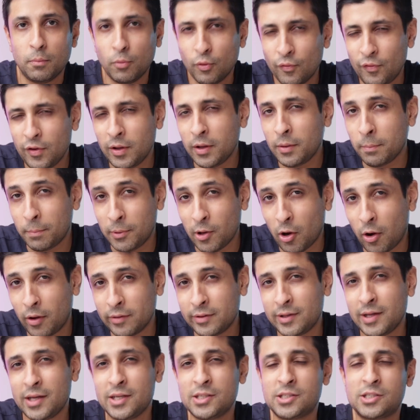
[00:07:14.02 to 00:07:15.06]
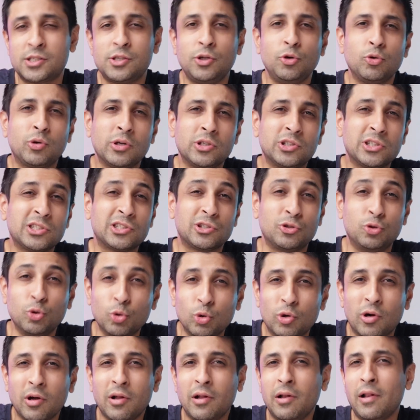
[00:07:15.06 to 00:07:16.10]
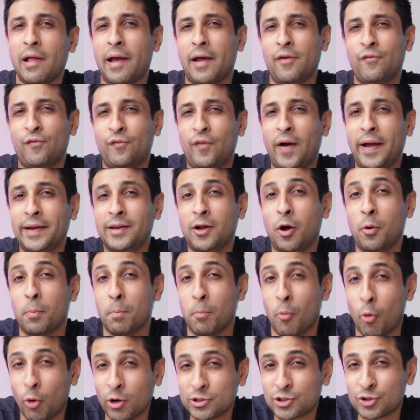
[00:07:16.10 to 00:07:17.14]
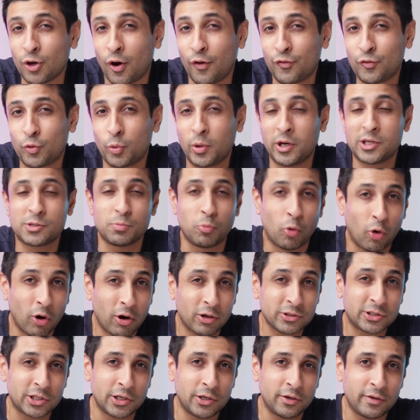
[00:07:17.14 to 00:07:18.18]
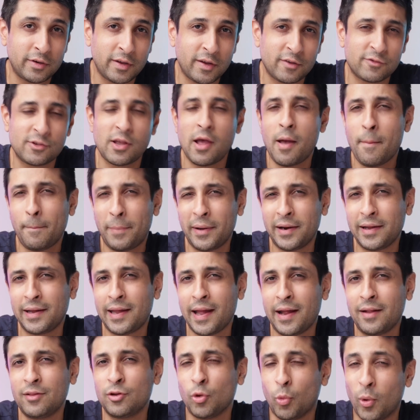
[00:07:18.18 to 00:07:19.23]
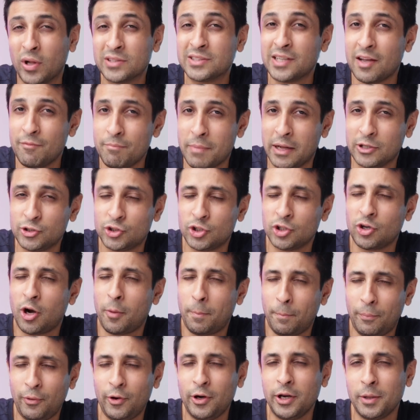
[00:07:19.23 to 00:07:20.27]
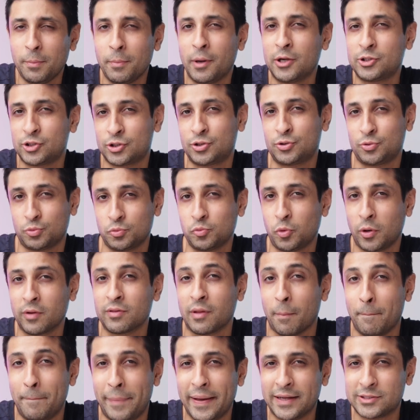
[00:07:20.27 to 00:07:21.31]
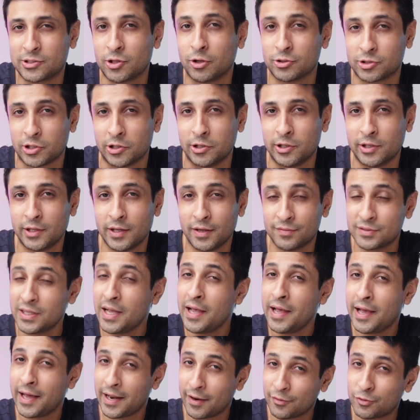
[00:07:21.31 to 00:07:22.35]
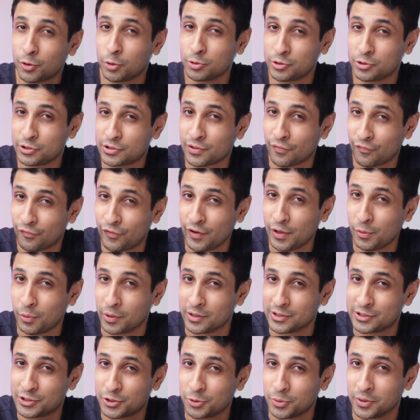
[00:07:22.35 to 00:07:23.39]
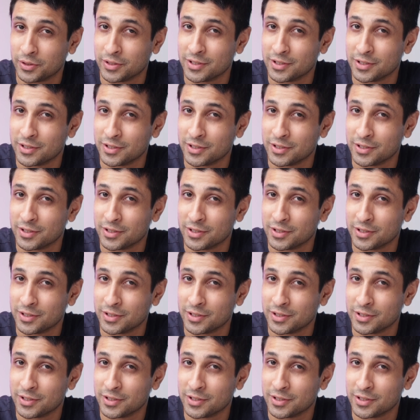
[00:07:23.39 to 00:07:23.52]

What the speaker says: Moving beyond this, you can just Google and find out more softwares, more alternatives. But again, the ones I mentioned are pretty much one of the best alternatives, and I've told you some free ones too in